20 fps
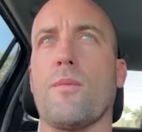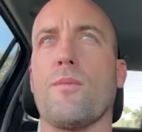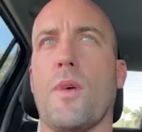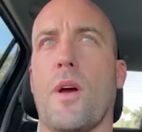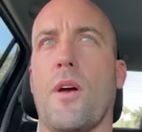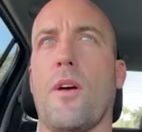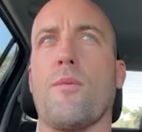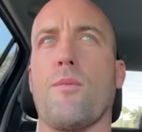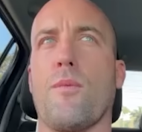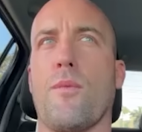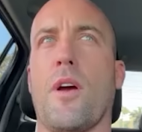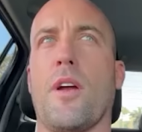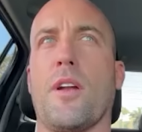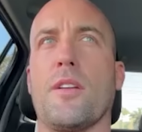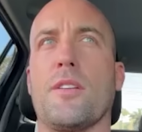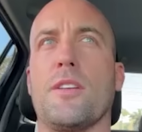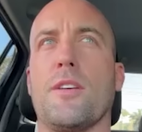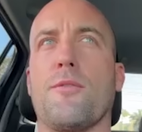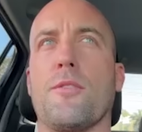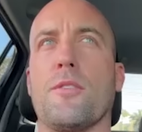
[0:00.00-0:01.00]
we're in
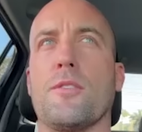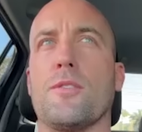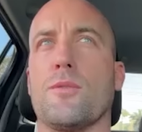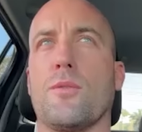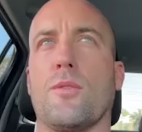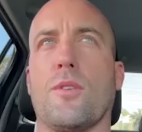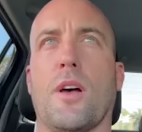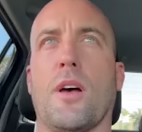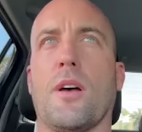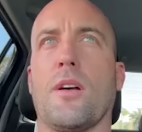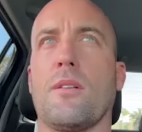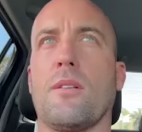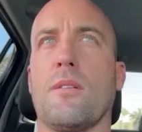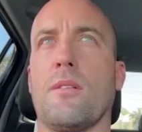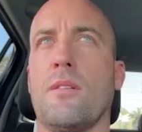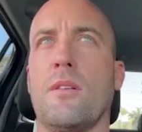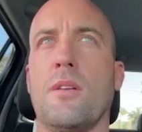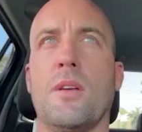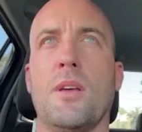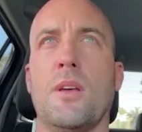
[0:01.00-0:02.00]
a different sort of,
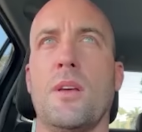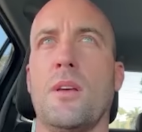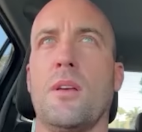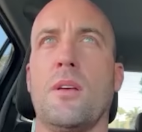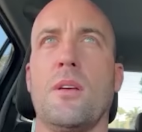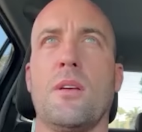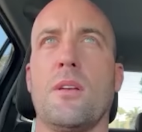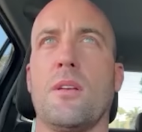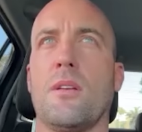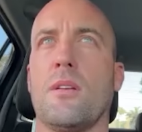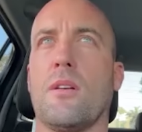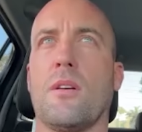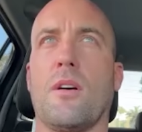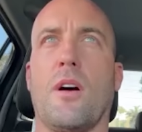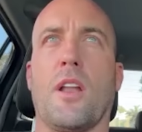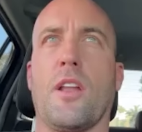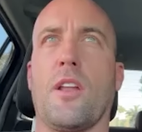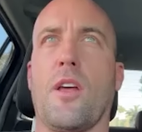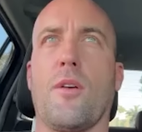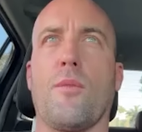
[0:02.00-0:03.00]

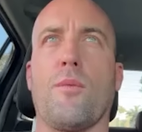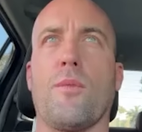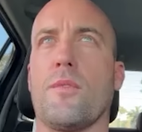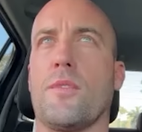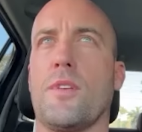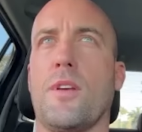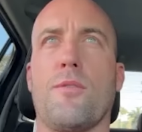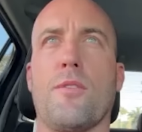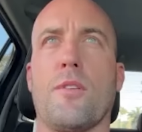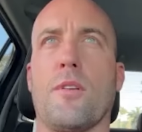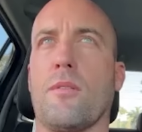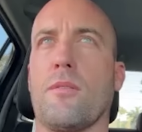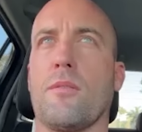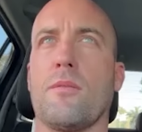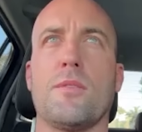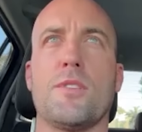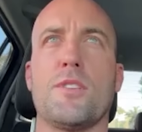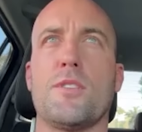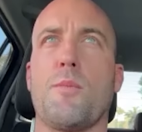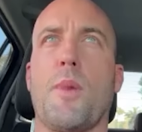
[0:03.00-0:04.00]
I don't know, different
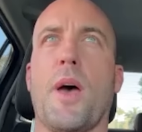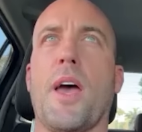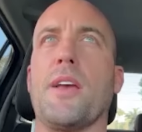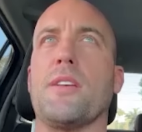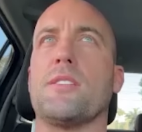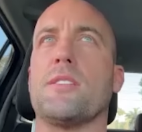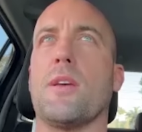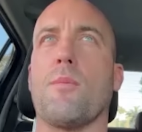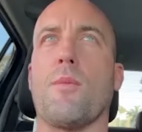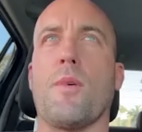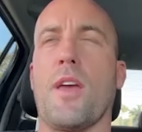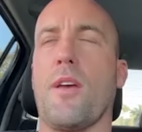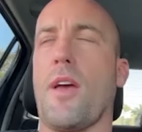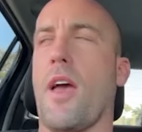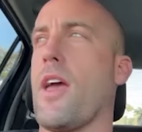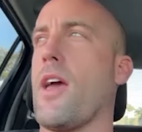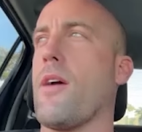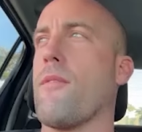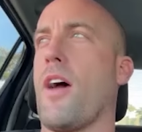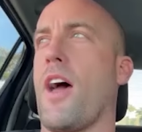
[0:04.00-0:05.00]
space than we
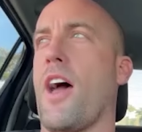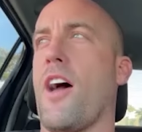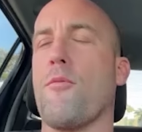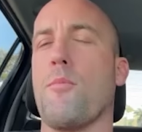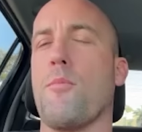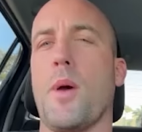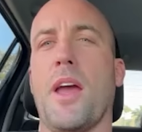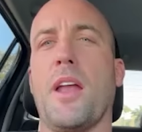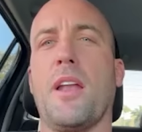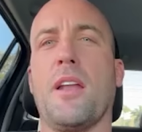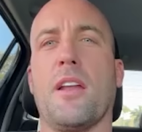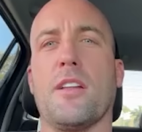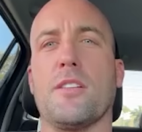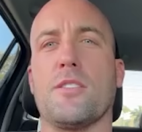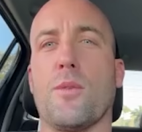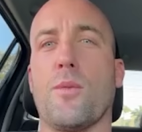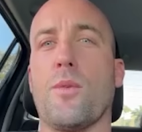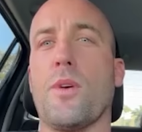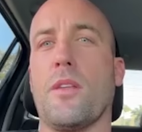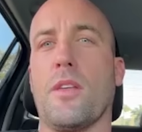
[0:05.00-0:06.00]
ever have been. And
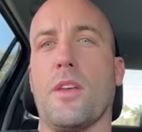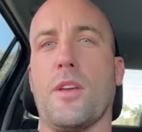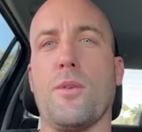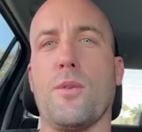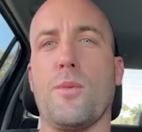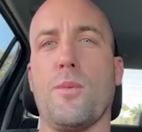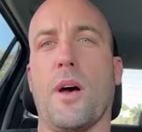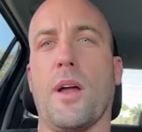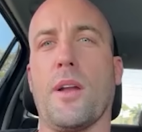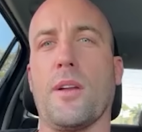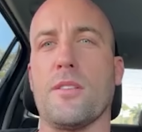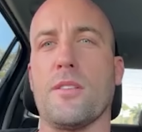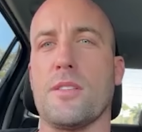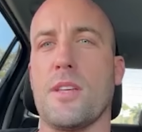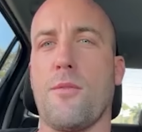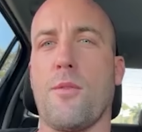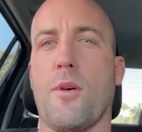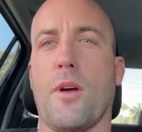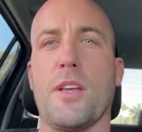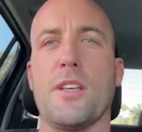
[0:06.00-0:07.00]
it's a really good one because
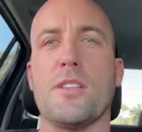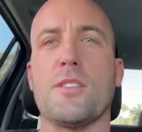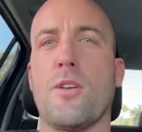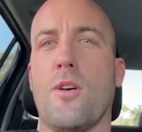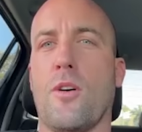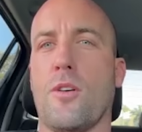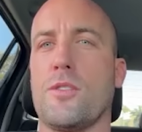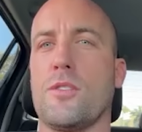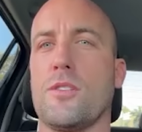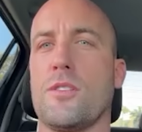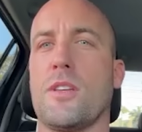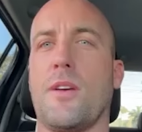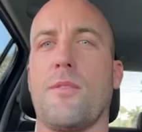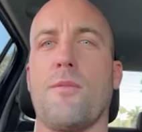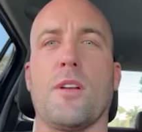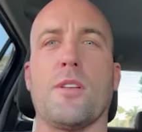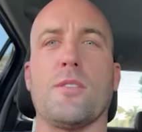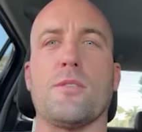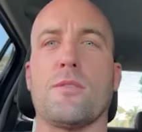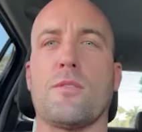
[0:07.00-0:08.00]
everyone is conscious.
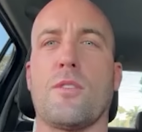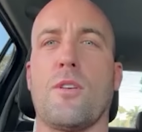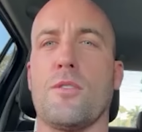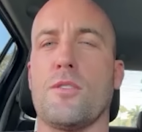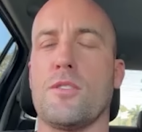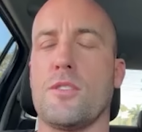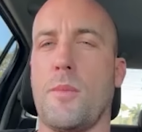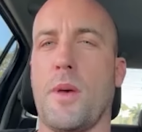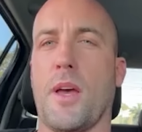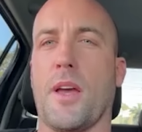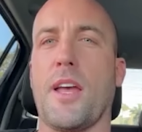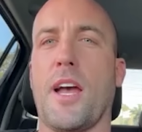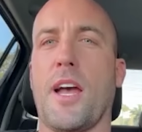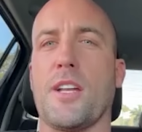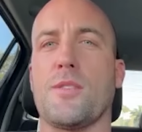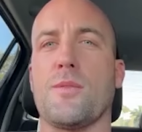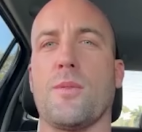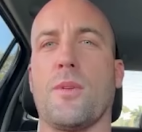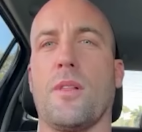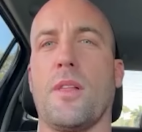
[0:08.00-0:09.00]
Everyone's conscious about
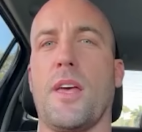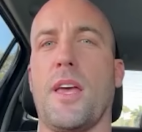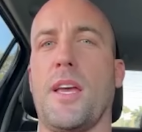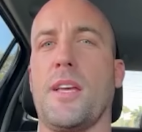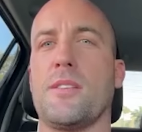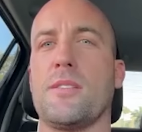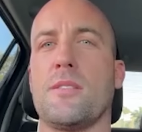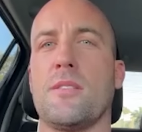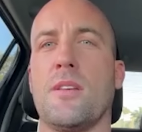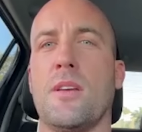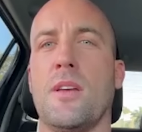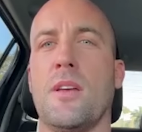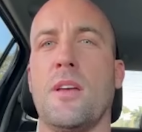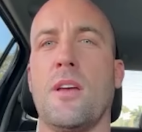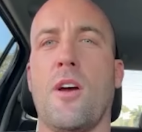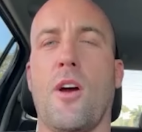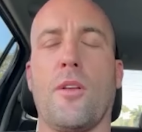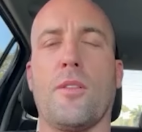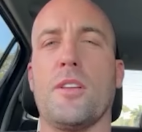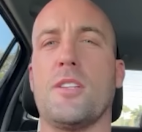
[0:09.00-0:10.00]
catch and release,
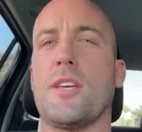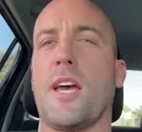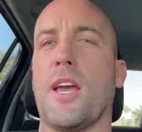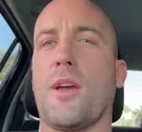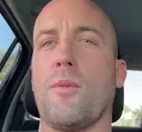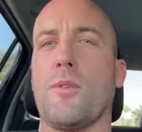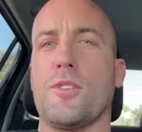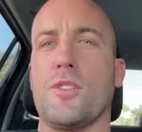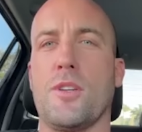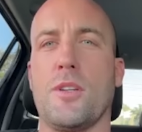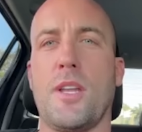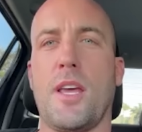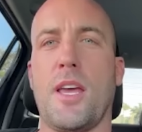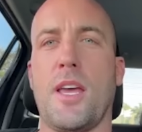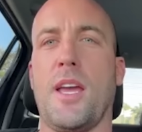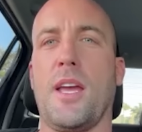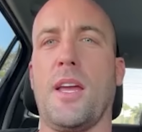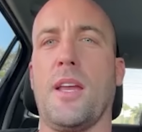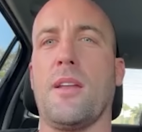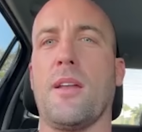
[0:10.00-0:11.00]
only take what you
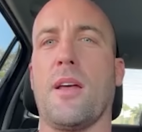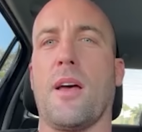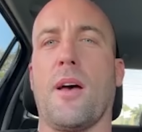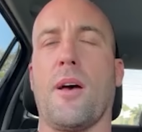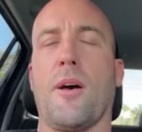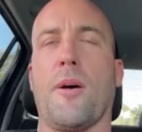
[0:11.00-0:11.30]
need.